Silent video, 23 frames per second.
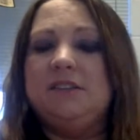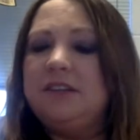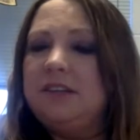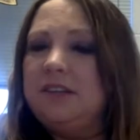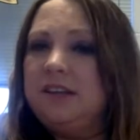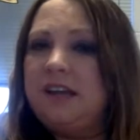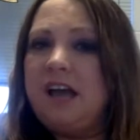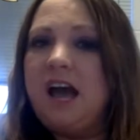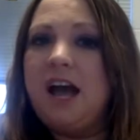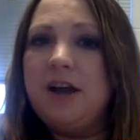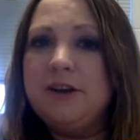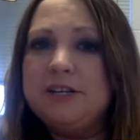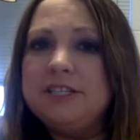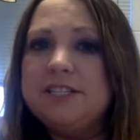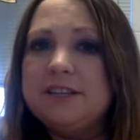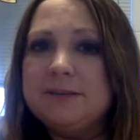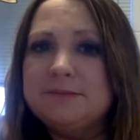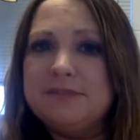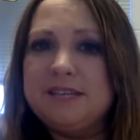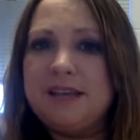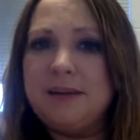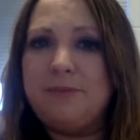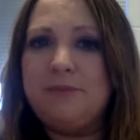Congress
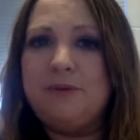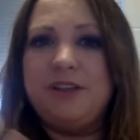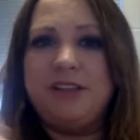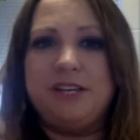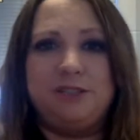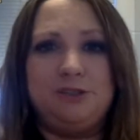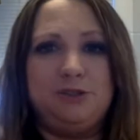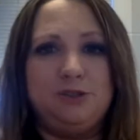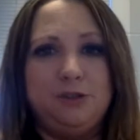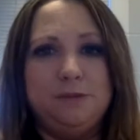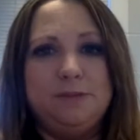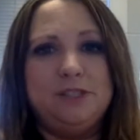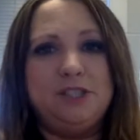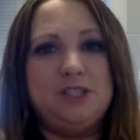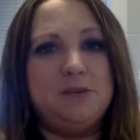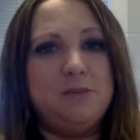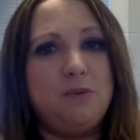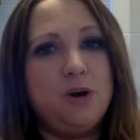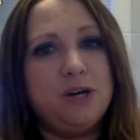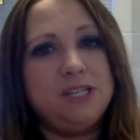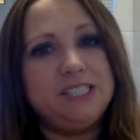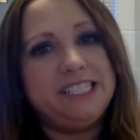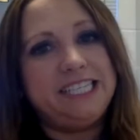comes up with and Truman
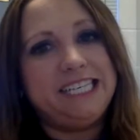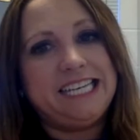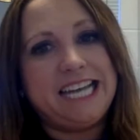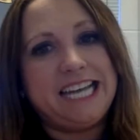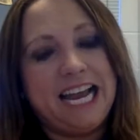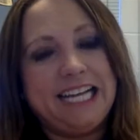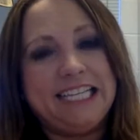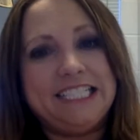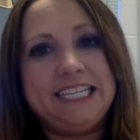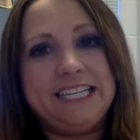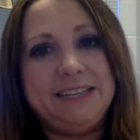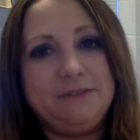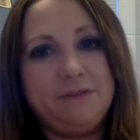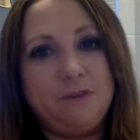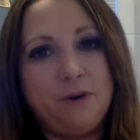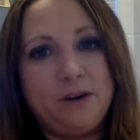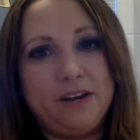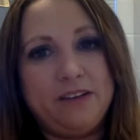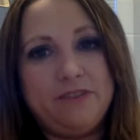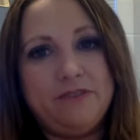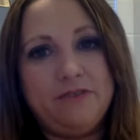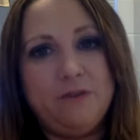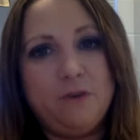supports in
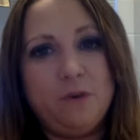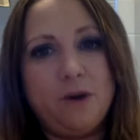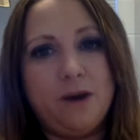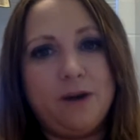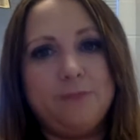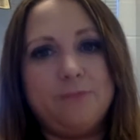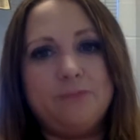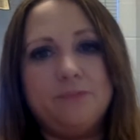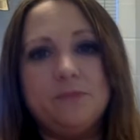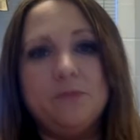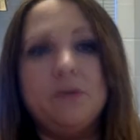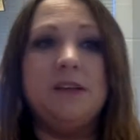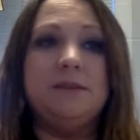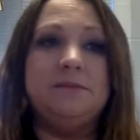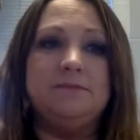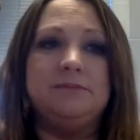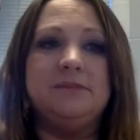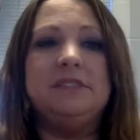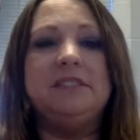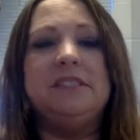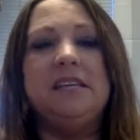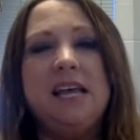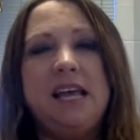1944, well,
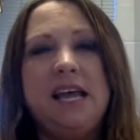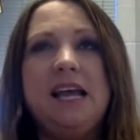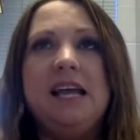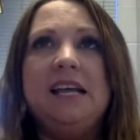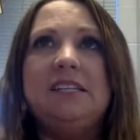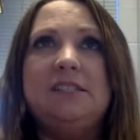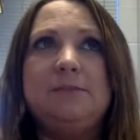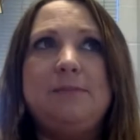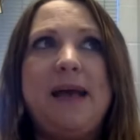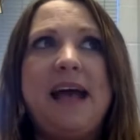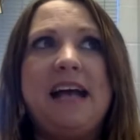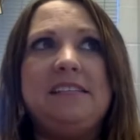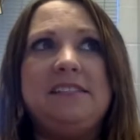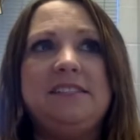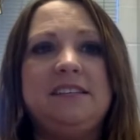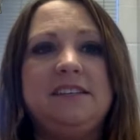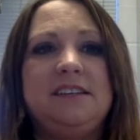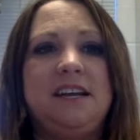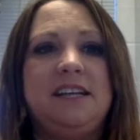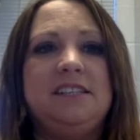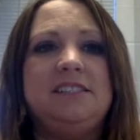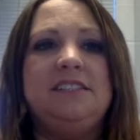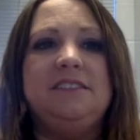it's passed in
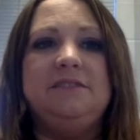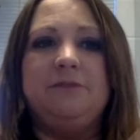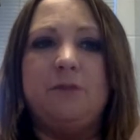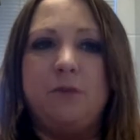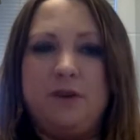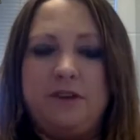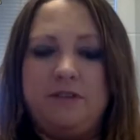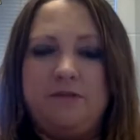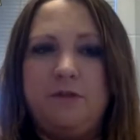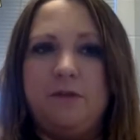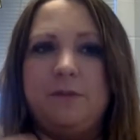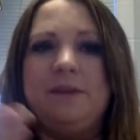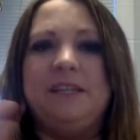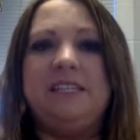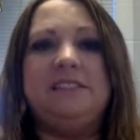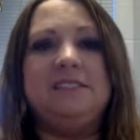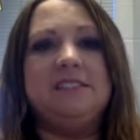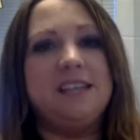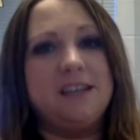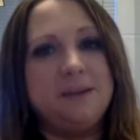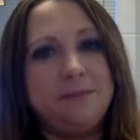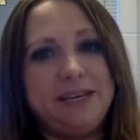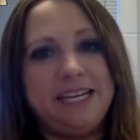1944, but
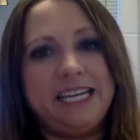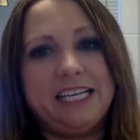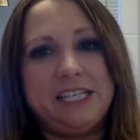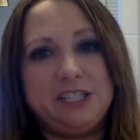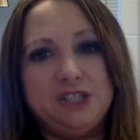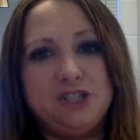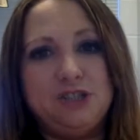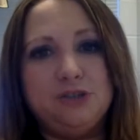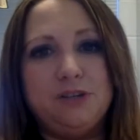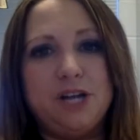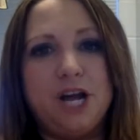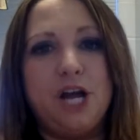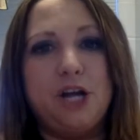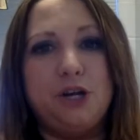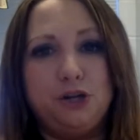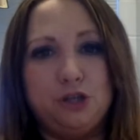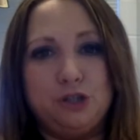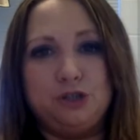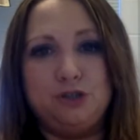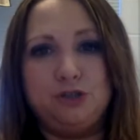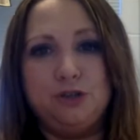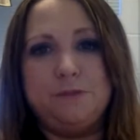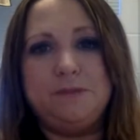it's going to be issued
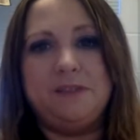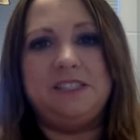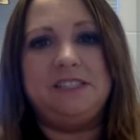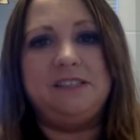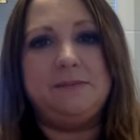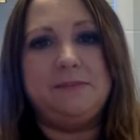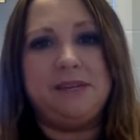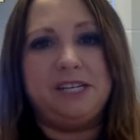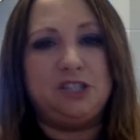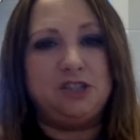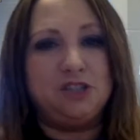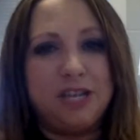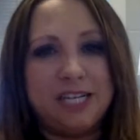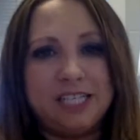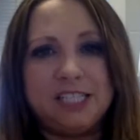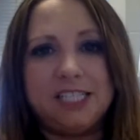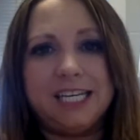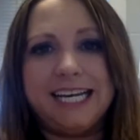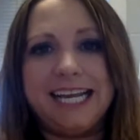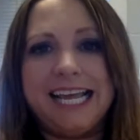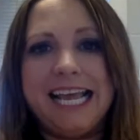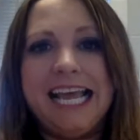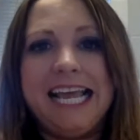under Truman's
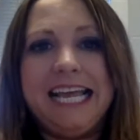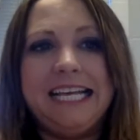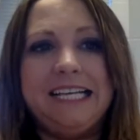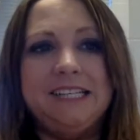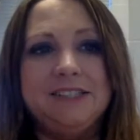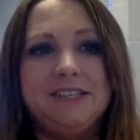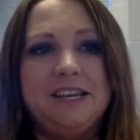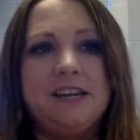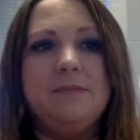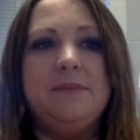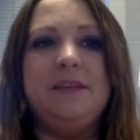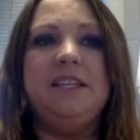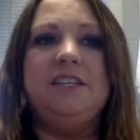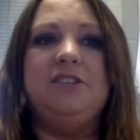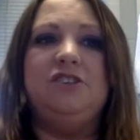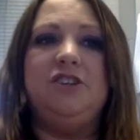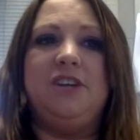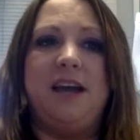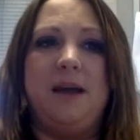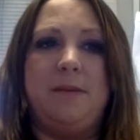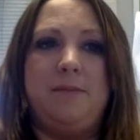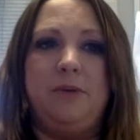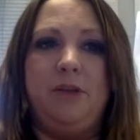administration, is going to be the
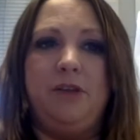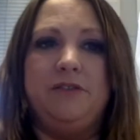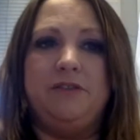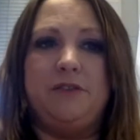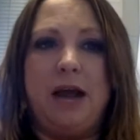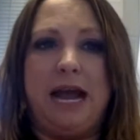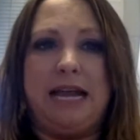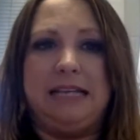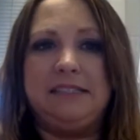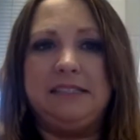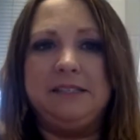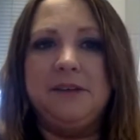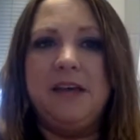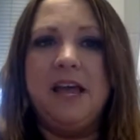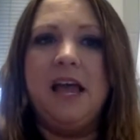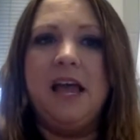GI Bill of Rights.